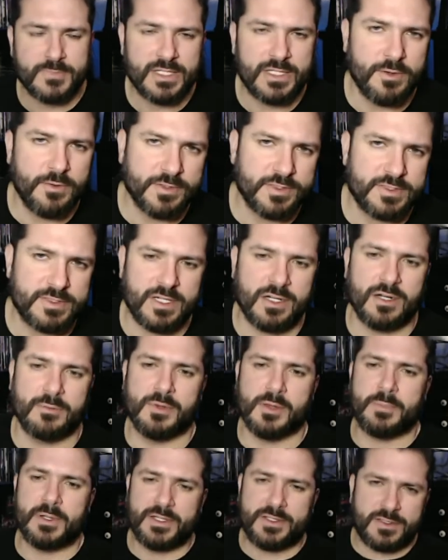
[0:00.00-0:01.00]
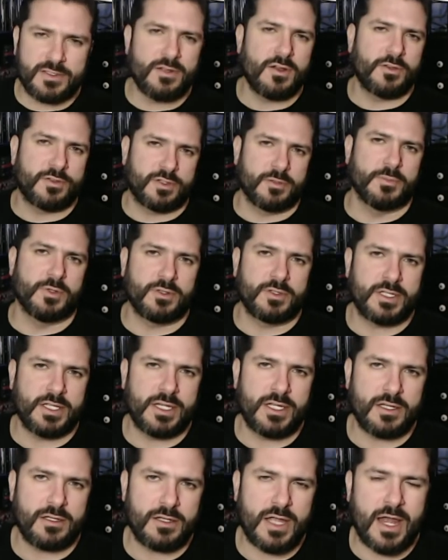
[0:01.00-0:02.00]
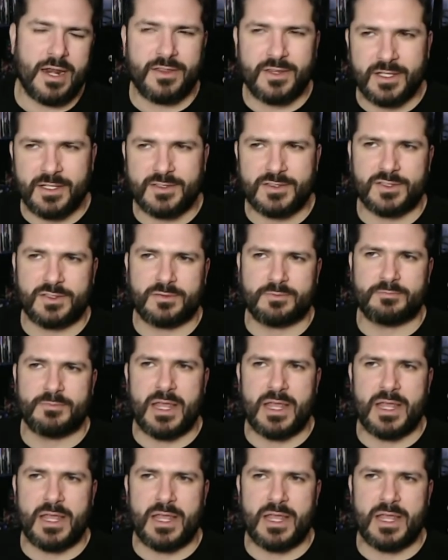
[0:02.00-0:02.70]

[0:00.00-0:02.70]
It wasn't terrible, but it's noticeable, And I think it's just,